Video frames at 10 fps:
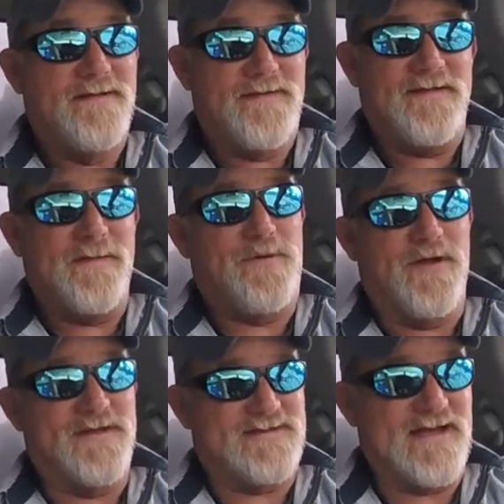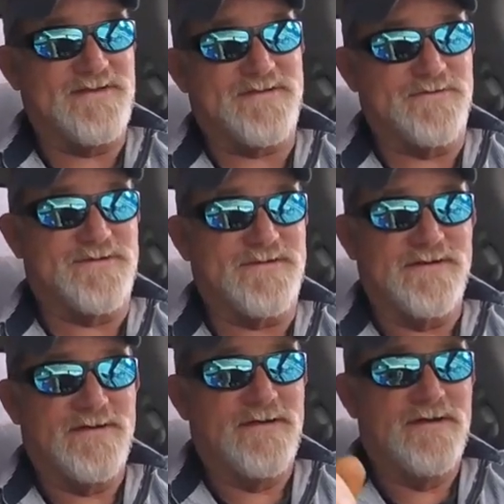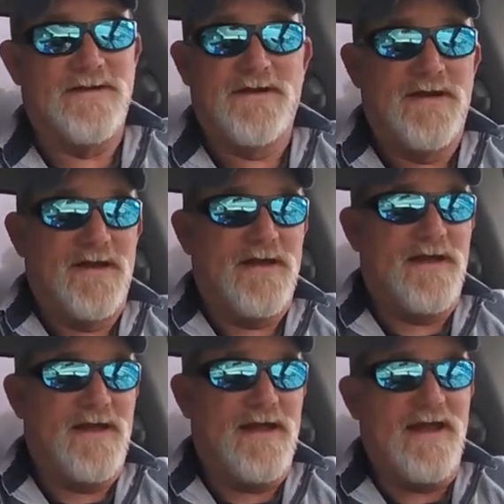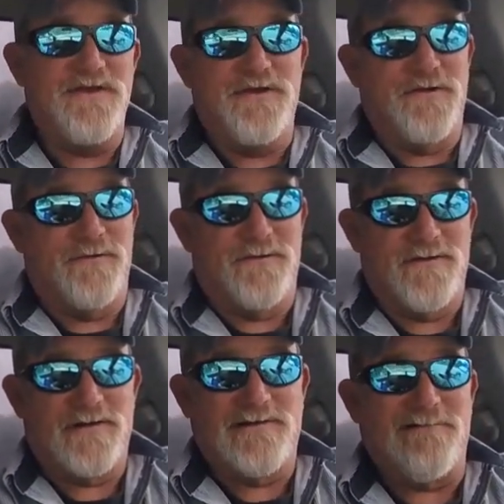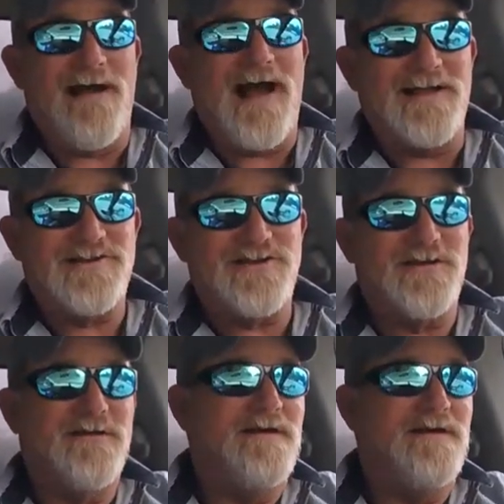Then they put sensors in your crotch.